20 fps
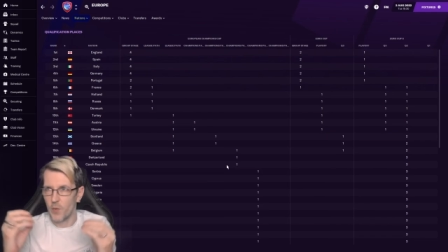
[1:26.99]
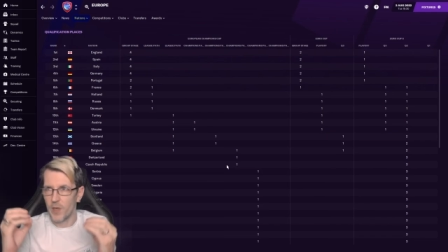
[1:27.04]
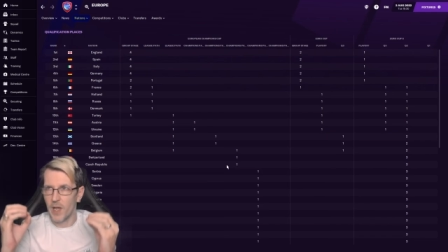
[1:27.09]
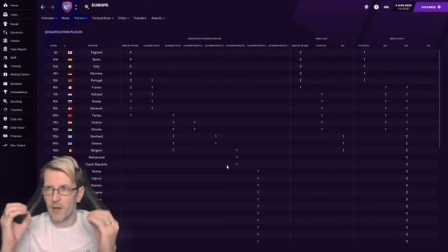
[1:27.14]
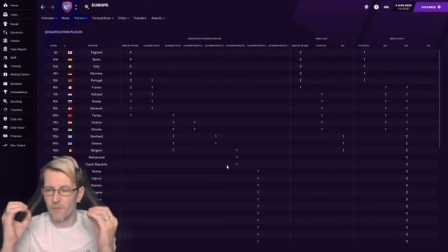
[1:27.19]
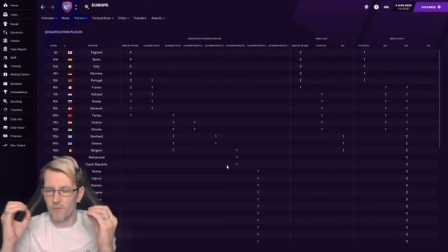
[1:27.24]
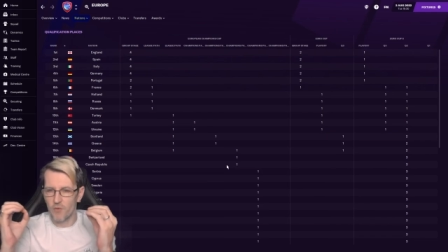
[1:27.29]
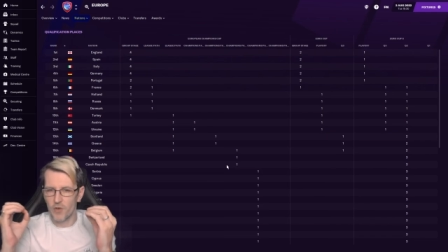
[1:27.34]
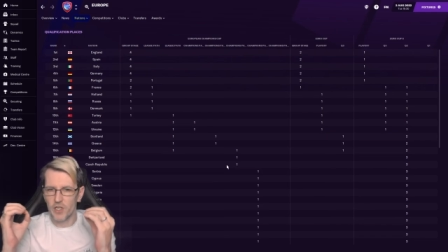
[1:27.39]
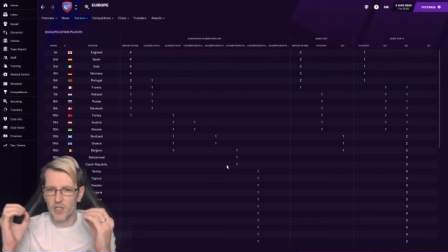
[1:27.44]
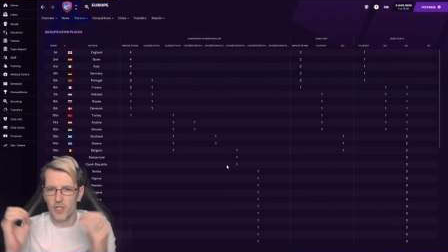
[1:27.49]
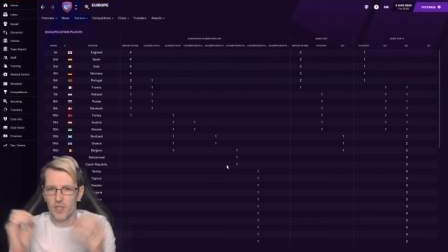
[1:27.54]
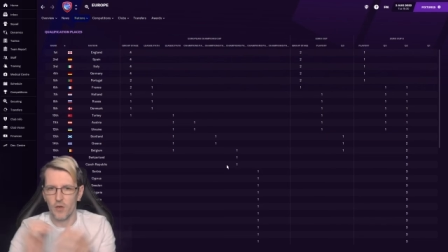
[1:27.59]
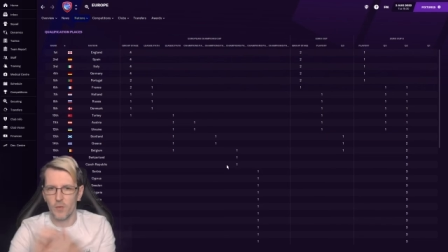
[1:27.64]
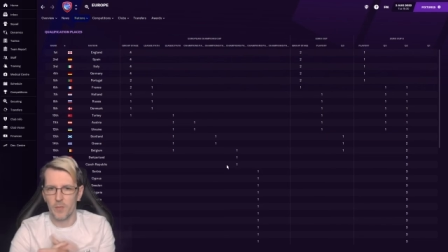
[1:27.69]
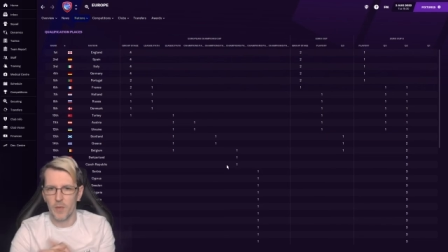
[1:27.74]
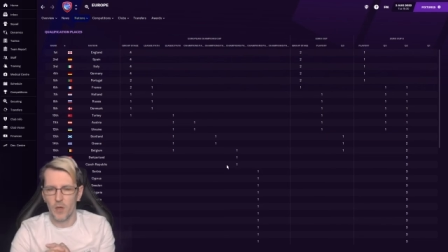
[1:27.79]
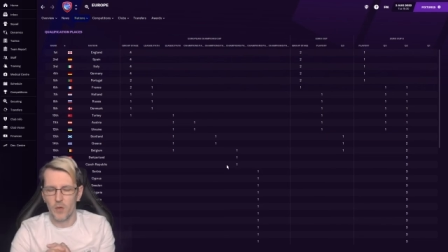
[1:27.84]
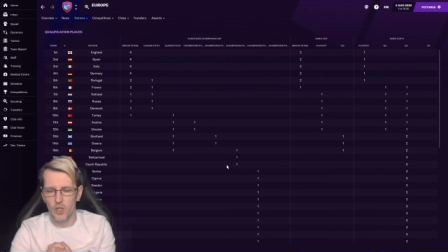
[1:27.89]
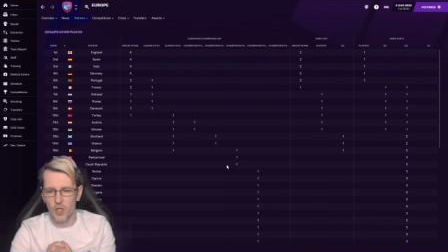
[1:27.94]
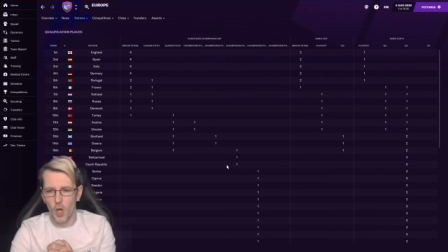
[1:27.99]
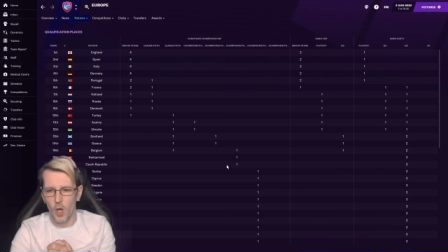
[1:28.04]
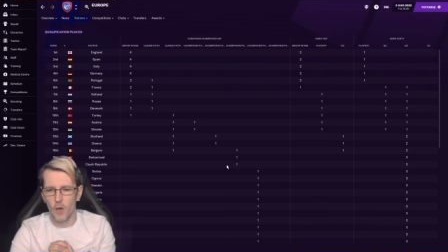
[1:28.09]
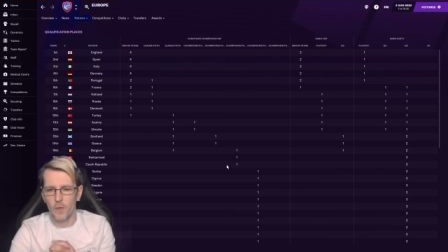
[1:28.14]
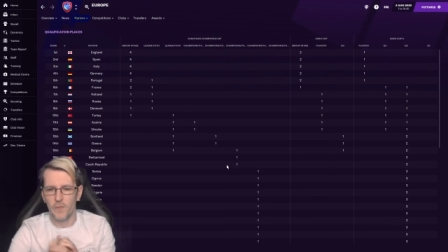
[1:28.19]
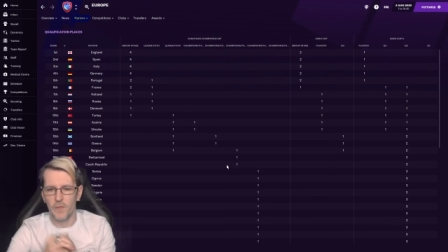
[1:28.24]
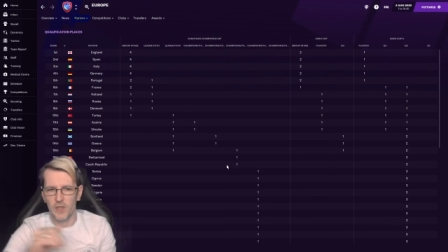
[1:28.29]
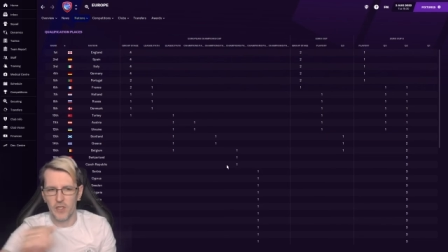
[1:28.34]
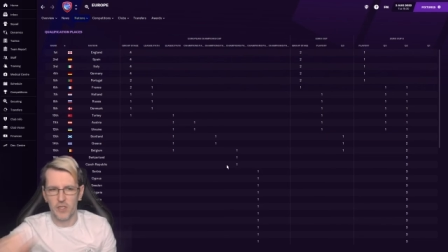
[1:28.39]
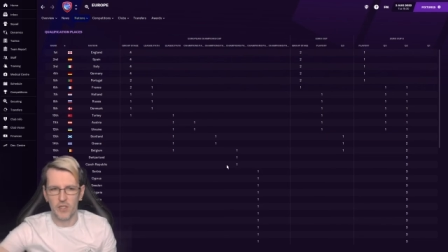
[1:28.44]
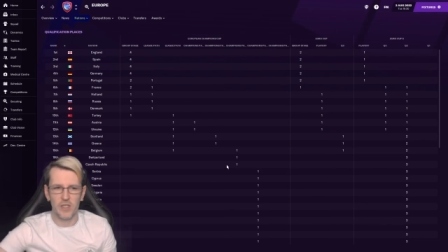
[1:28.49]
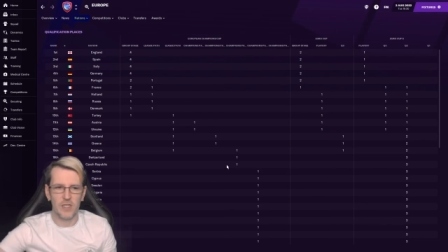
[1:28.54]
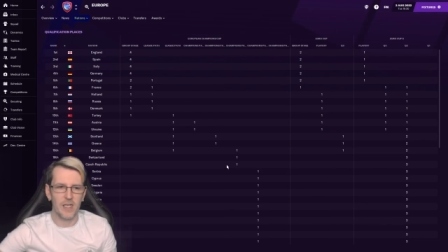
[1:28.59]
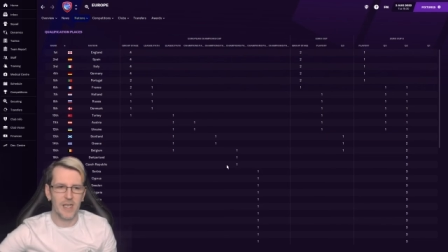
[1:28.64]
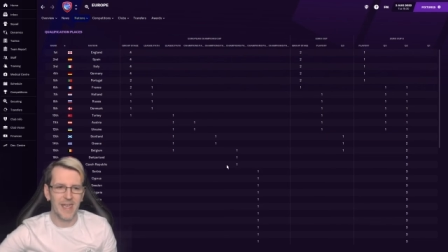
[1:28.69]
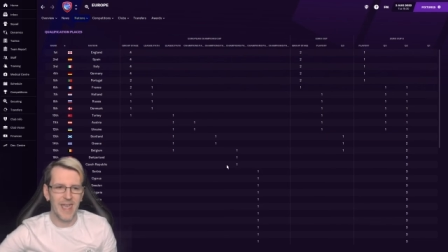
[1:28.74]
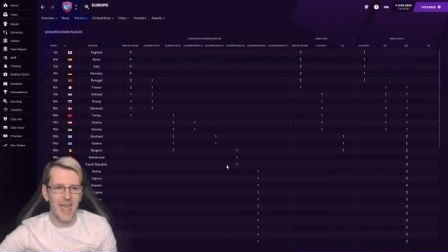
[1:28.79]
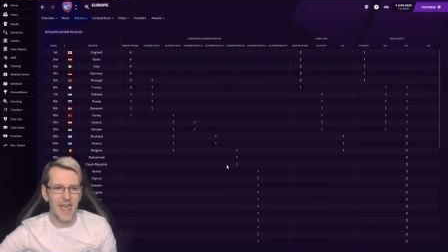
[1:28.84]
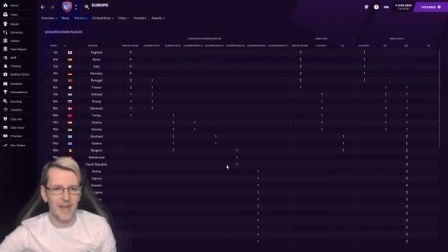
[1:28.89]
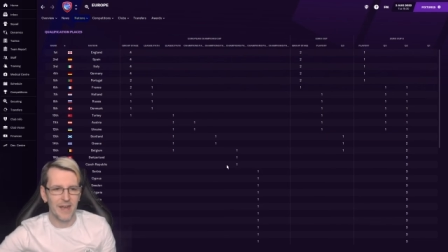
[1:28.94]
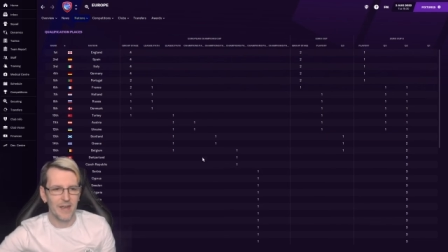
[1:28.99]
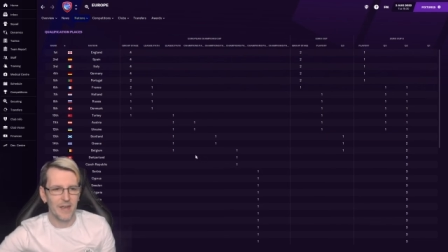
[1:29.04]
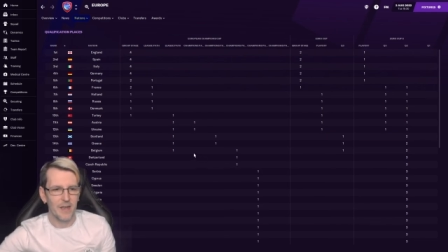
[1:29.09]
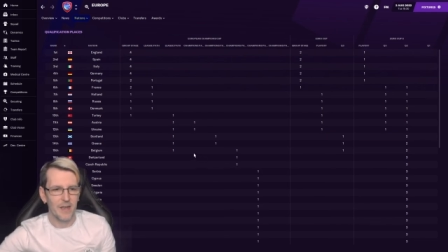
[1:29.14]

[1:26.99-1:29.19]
have risen up those coefficients again.